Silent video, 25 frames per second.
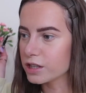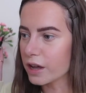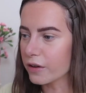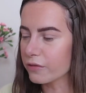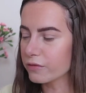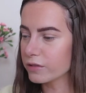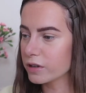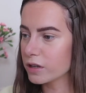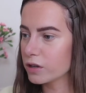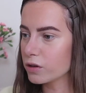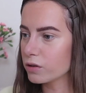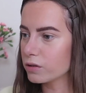
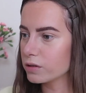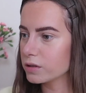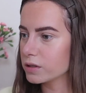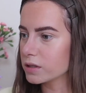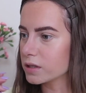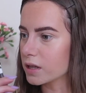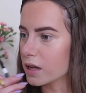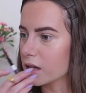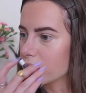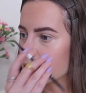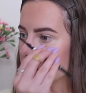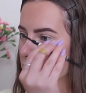definitely not
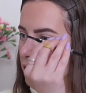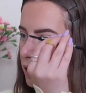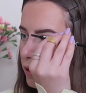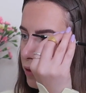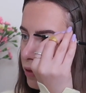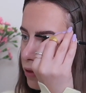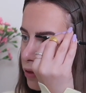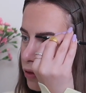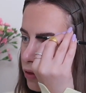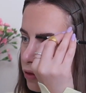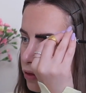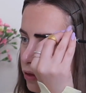as like
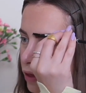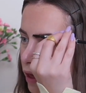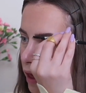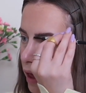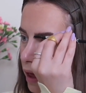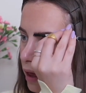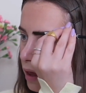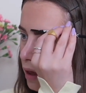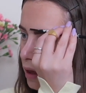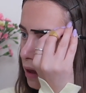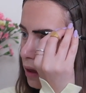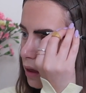
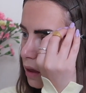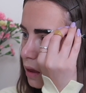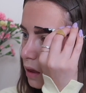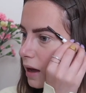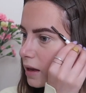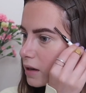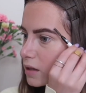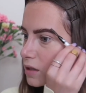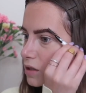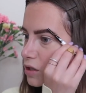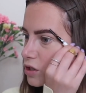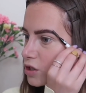thick
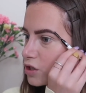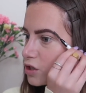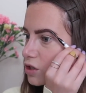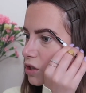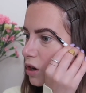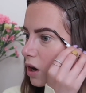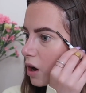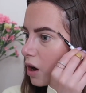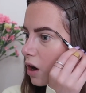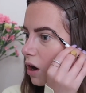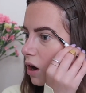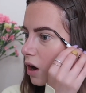and as
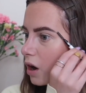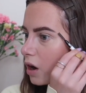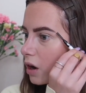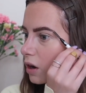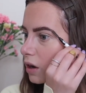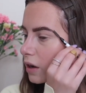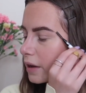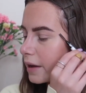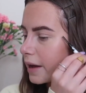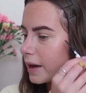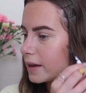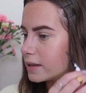
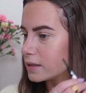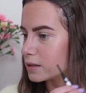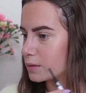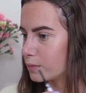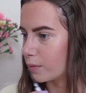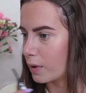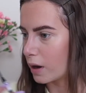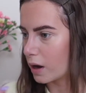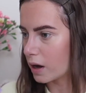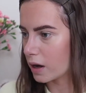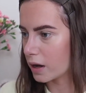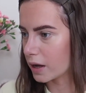dark as
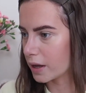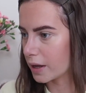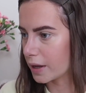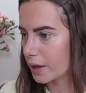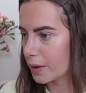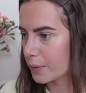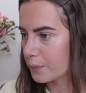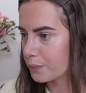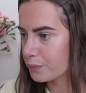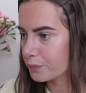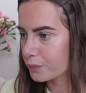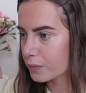
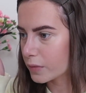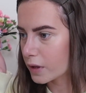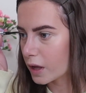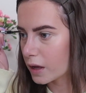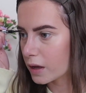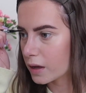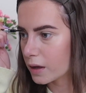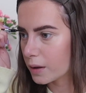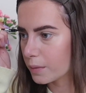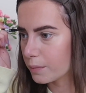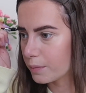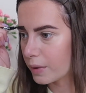my
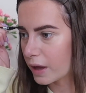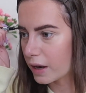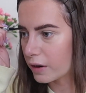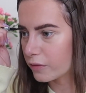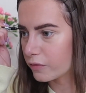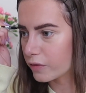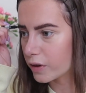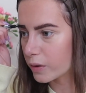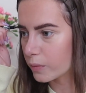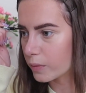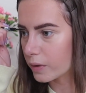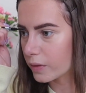
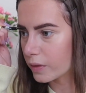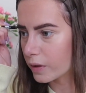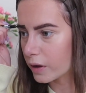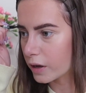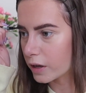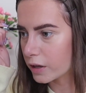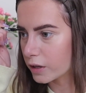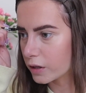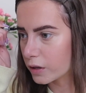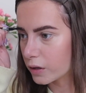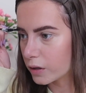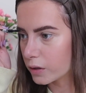Benefit one that
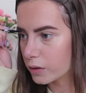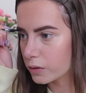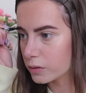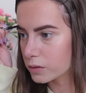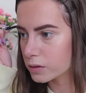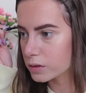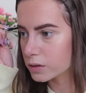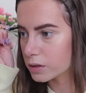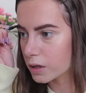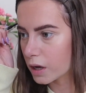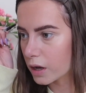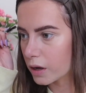I
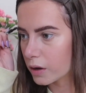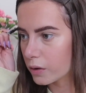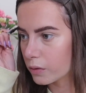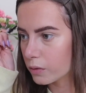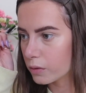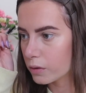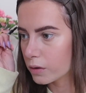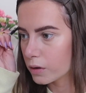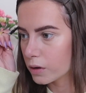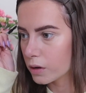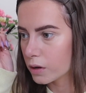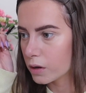use, so
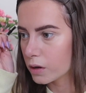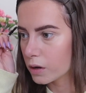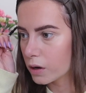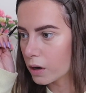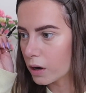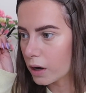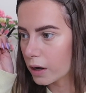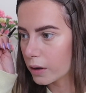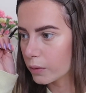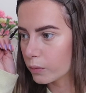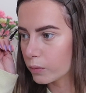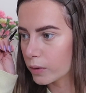
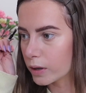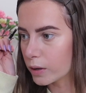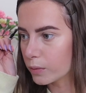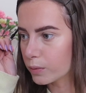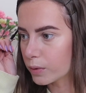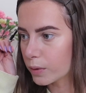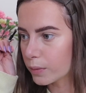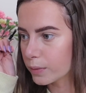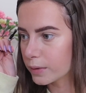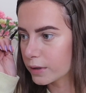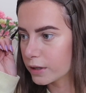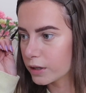I will
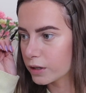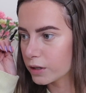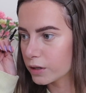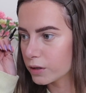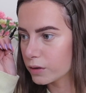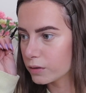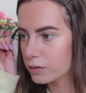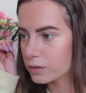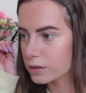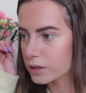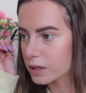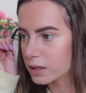probably
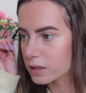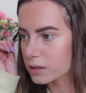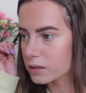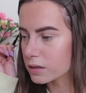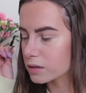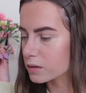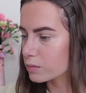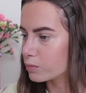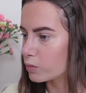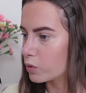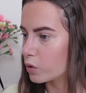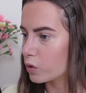use this
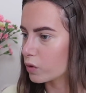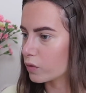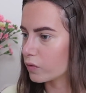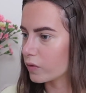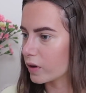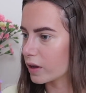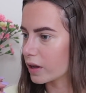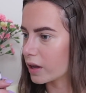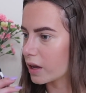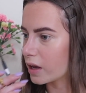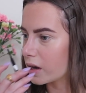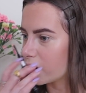as more of
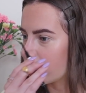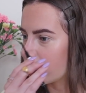like a